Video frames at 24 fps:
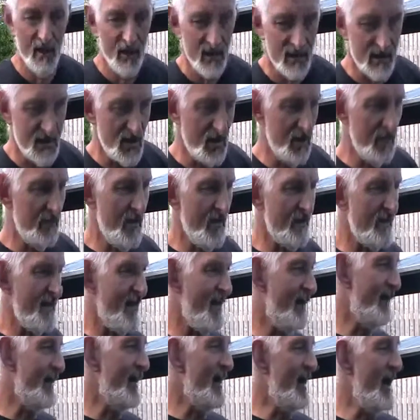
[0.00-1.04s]
so no doubt
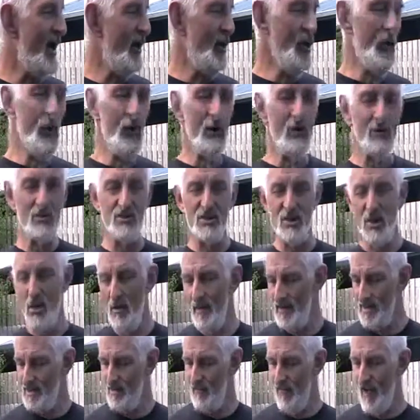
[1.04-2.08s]
I'm going to get oodles of
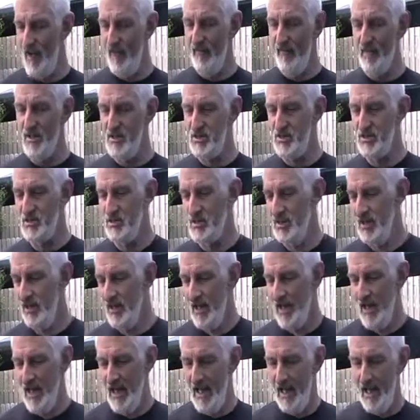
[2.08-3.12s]
comments about this,
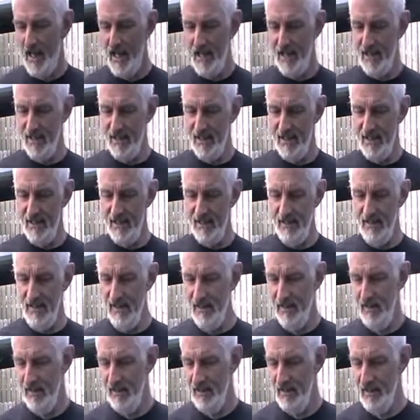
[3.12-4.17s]
and
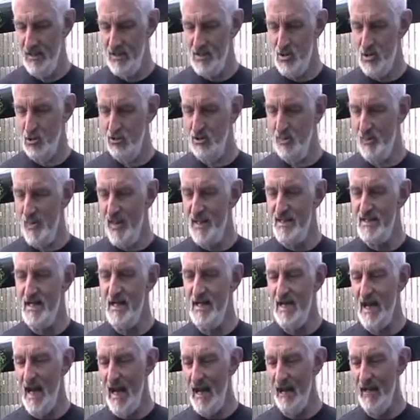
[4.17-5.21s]
it's called the BT
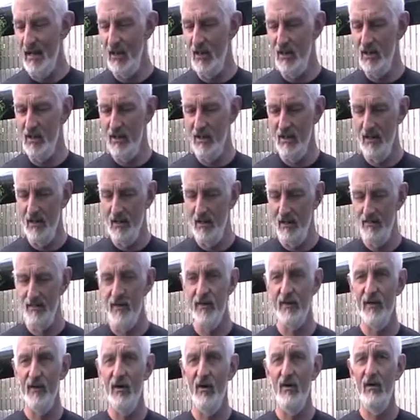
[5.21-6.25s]
Canard after
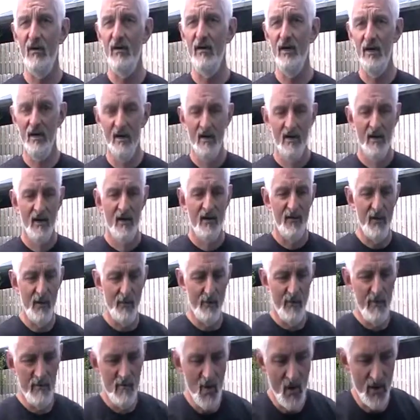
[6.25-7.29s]
the guy that
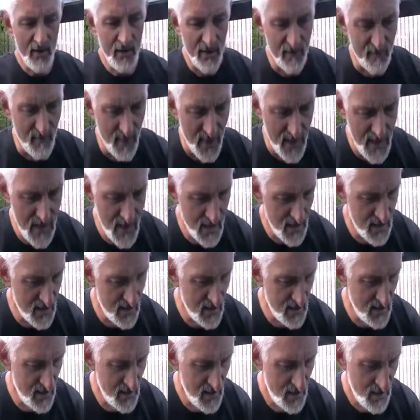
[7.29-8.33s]
reminded me.
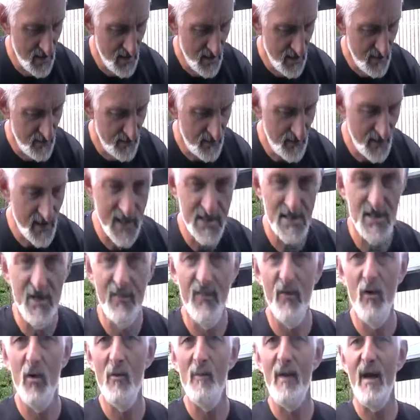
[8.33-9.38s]
I'd actually
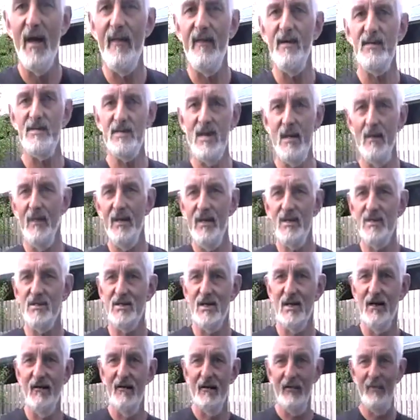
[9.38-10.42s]
thought about this a couple of years
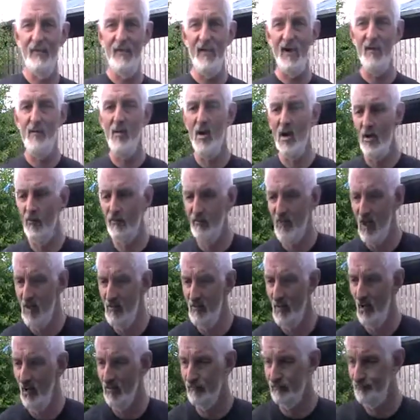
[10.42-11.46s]
ago and I found my old
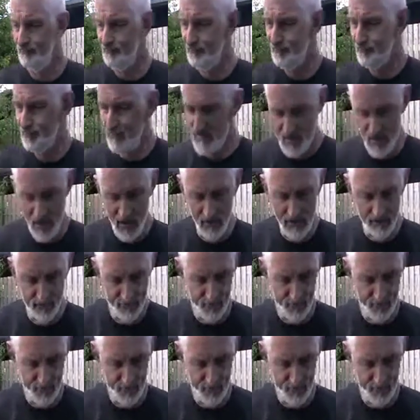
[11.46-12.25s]
notebook. So